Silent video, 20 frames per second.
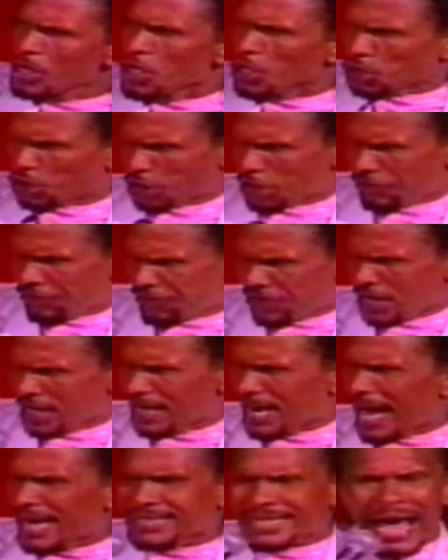She
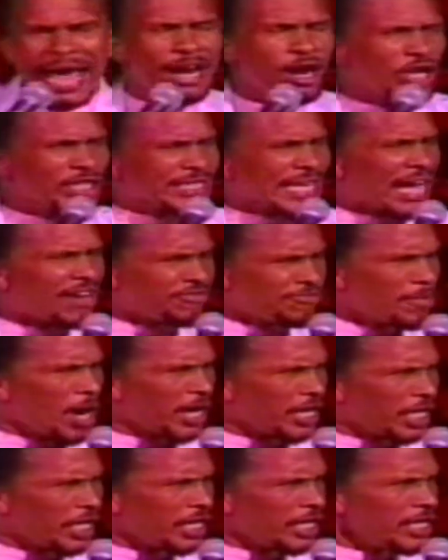feel that Aloes have
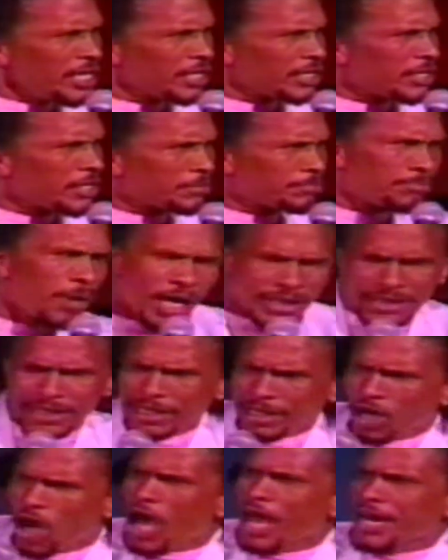money, but
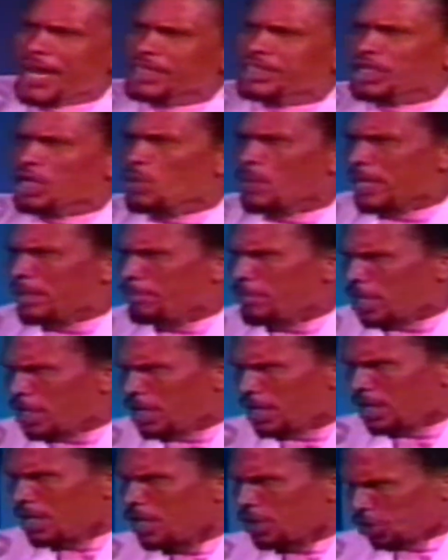in order to win me,
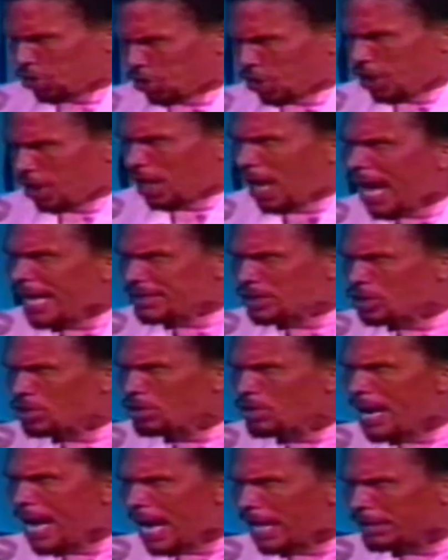she got to
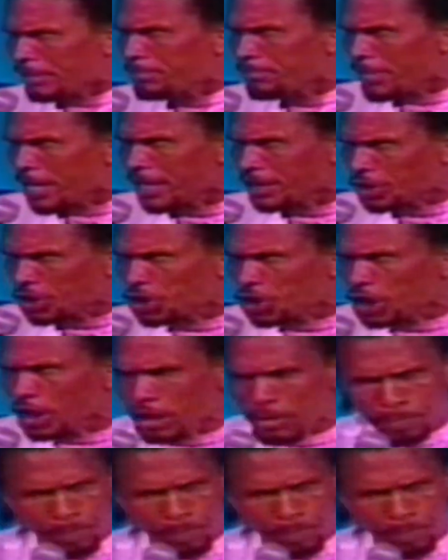admit she